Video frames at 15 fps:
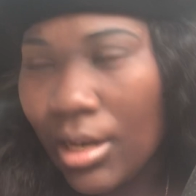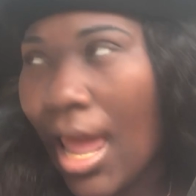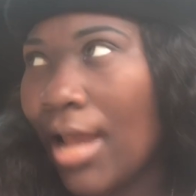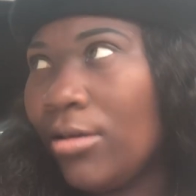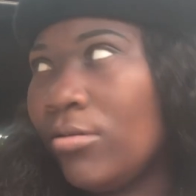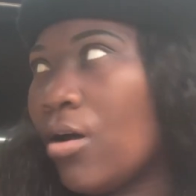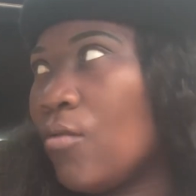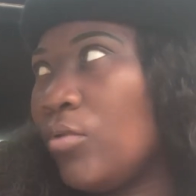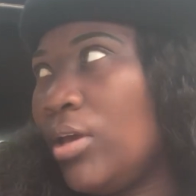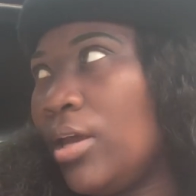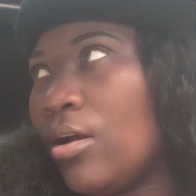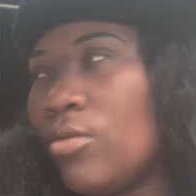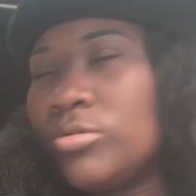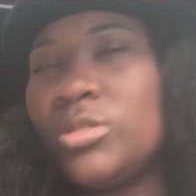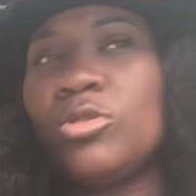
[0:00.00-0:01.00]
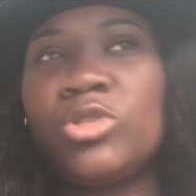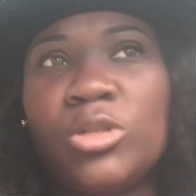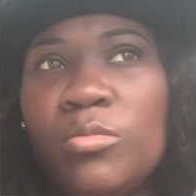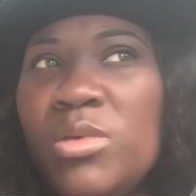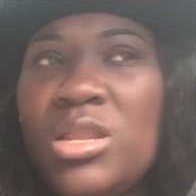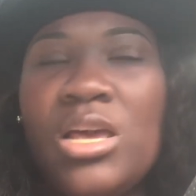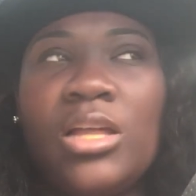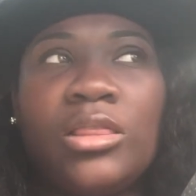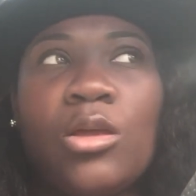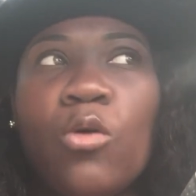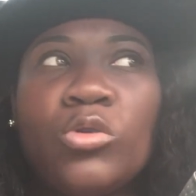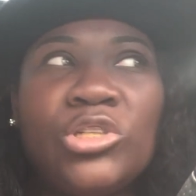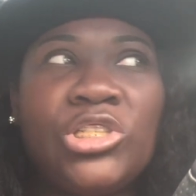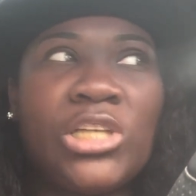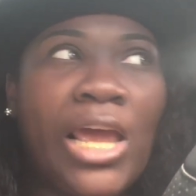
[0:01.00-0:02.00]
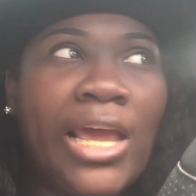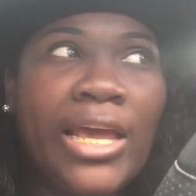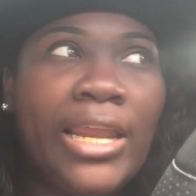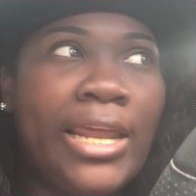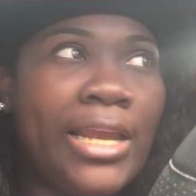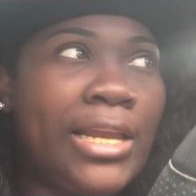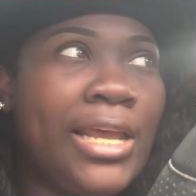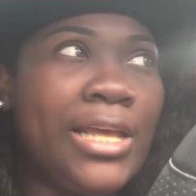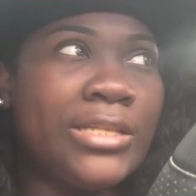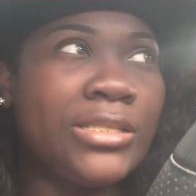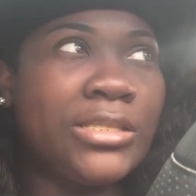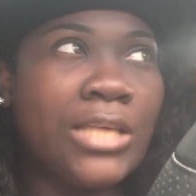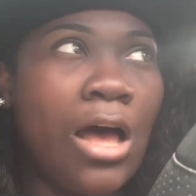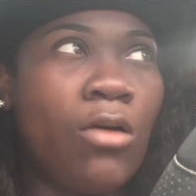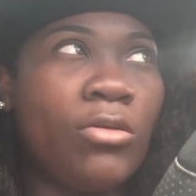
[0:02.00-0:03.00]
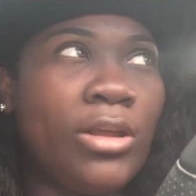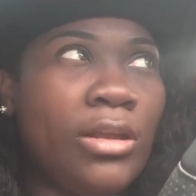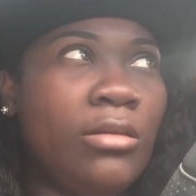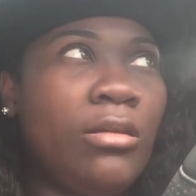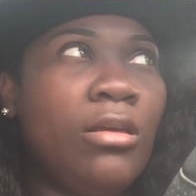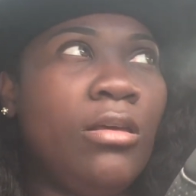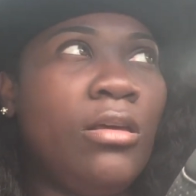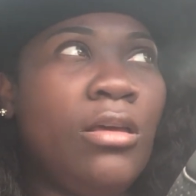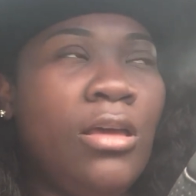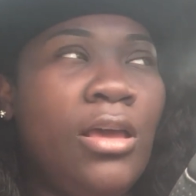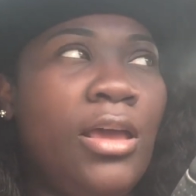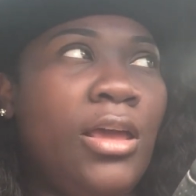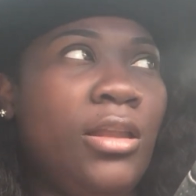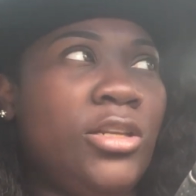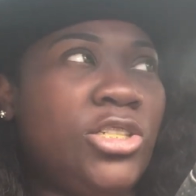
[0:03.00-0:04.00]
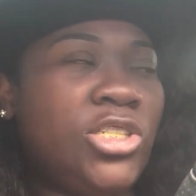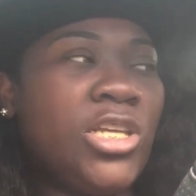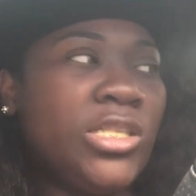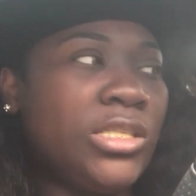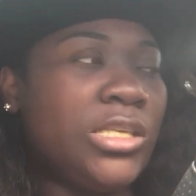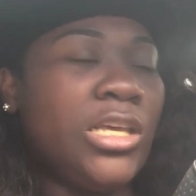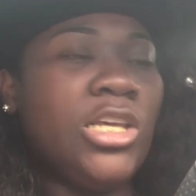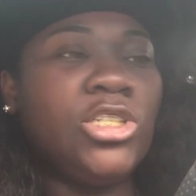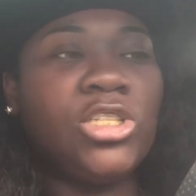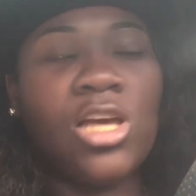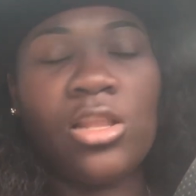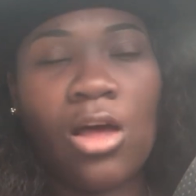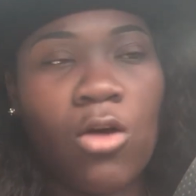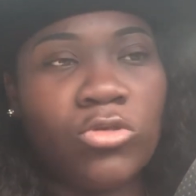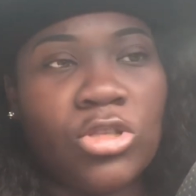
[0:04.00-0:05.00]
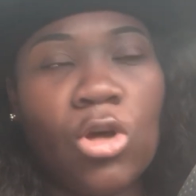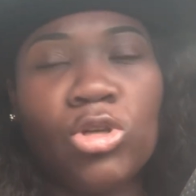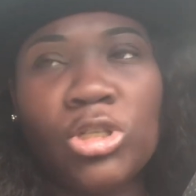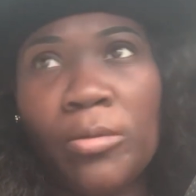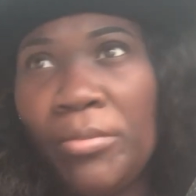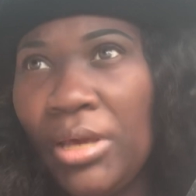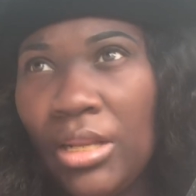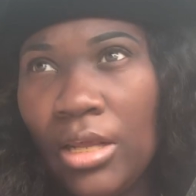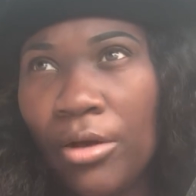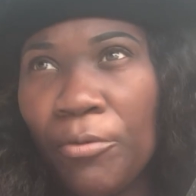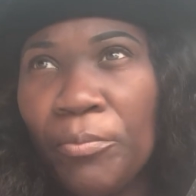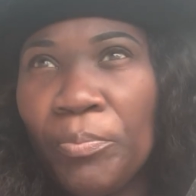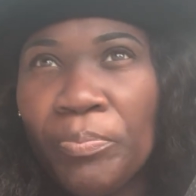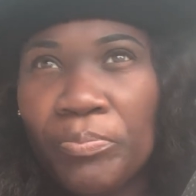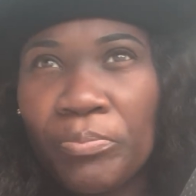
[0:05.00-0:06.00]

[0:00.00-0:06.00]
Like, you don't get on social media and throw shade and salt and shit to each other on social media.